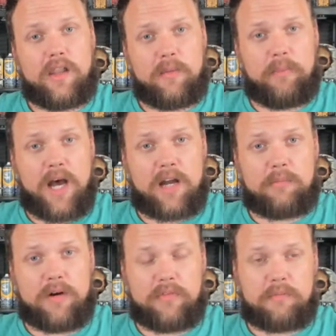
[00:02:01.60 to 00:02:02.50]
the
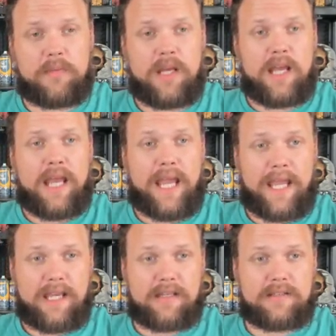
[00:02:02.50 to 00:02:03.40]
bottom of him,
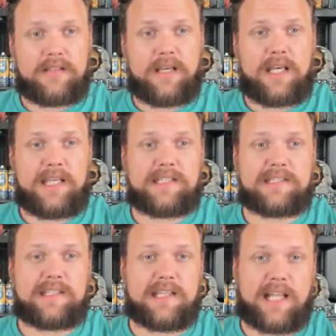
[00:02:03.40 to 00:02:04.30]
and
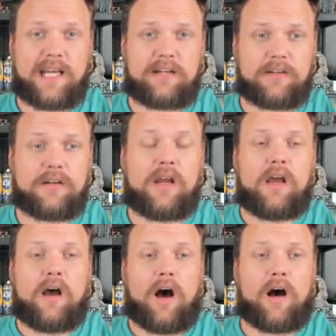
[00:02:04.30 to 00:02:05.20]
he's lighter
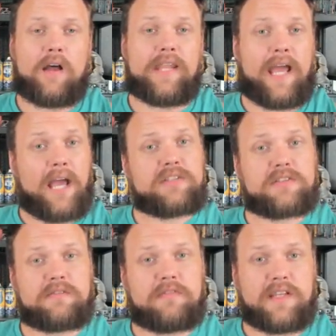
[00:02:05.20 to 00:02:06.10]
on the
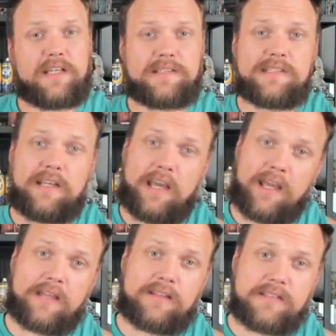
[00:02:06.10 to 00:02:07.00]
edges of things
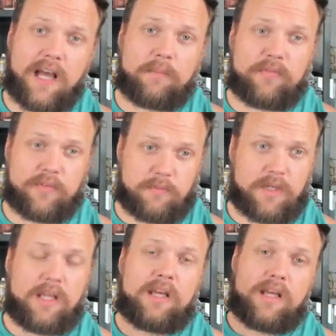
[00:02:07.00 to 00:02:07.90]
and the top of them,
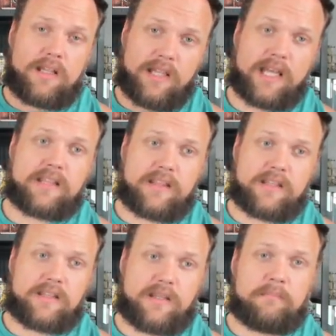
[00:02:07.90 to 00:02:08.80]
like
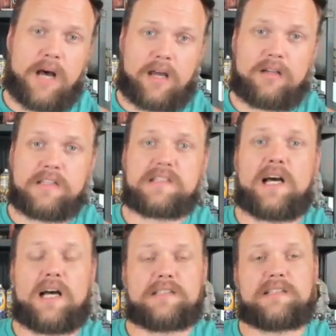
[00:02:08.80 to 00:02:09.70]
the model is
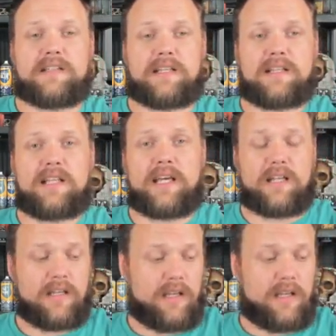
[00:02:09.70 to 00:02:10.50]
constantly lit.